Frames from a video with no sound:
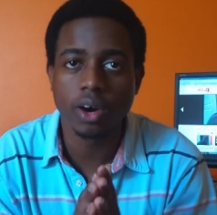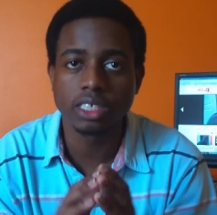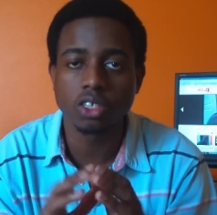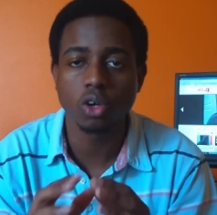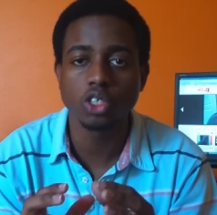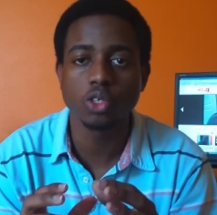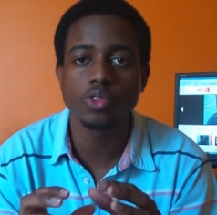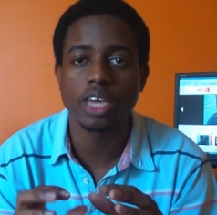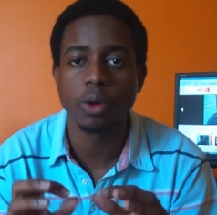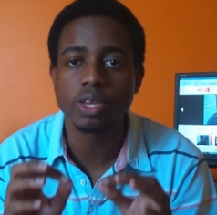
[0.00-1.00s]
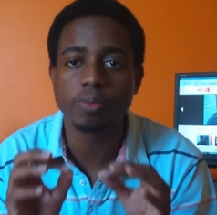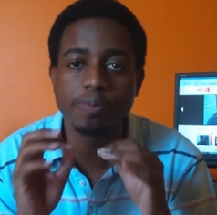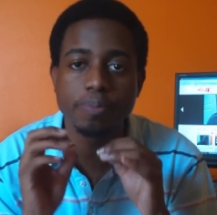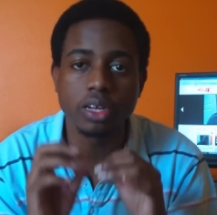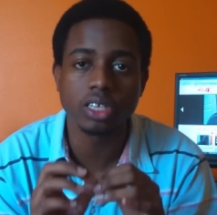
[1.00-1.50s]
I told you that we'd
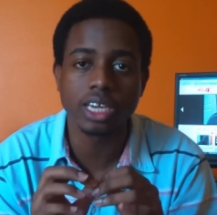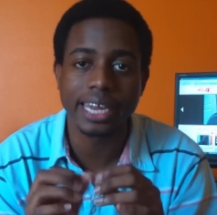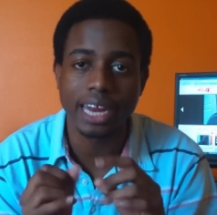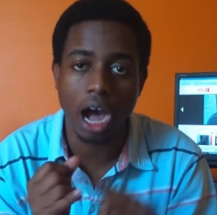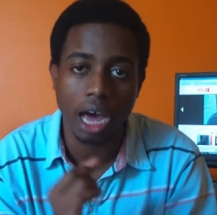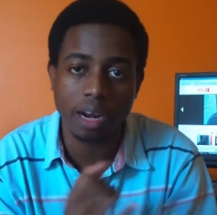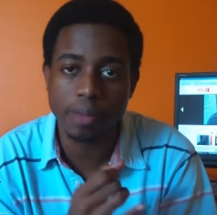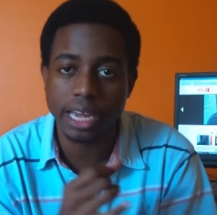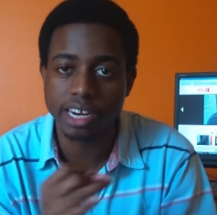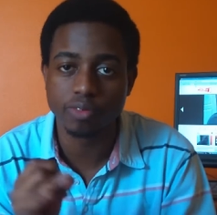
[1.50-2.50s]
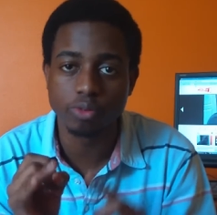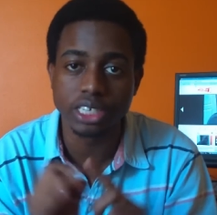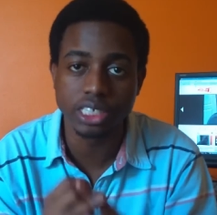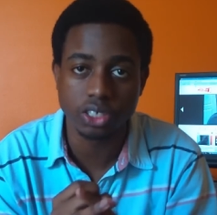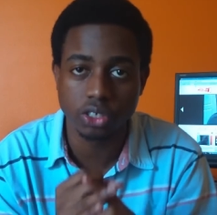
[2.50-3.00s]
be building an automated
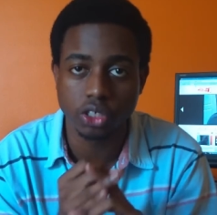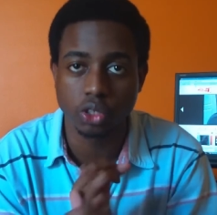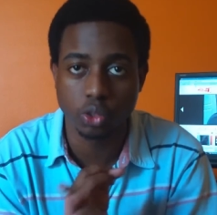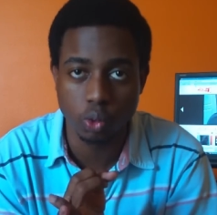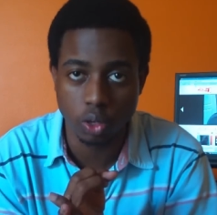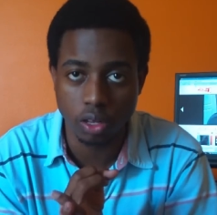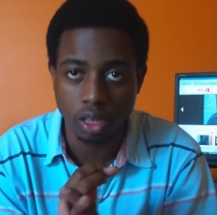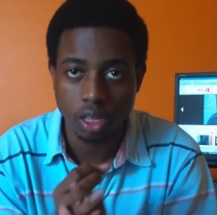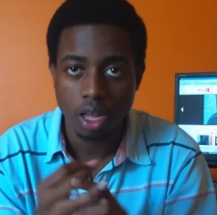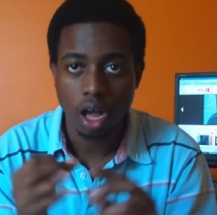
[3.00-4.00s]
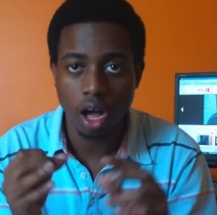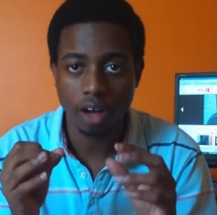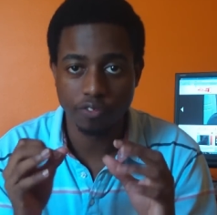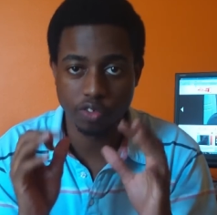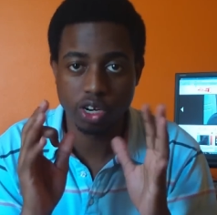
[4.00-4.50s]
research tool
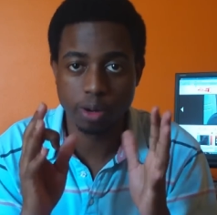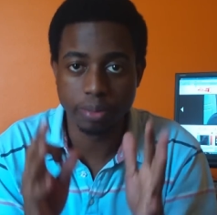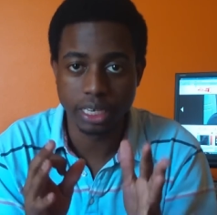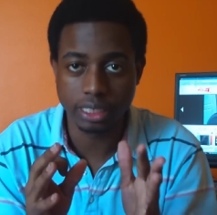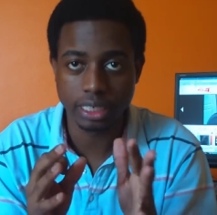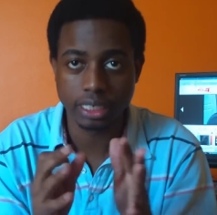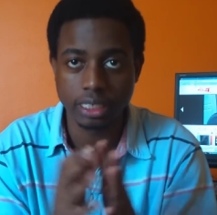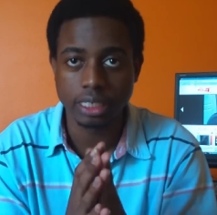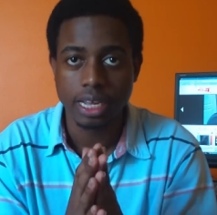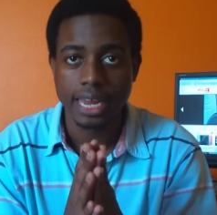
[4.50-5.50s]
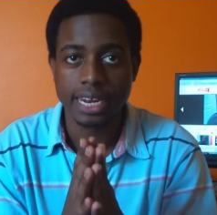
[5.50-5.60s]
uh, for your business.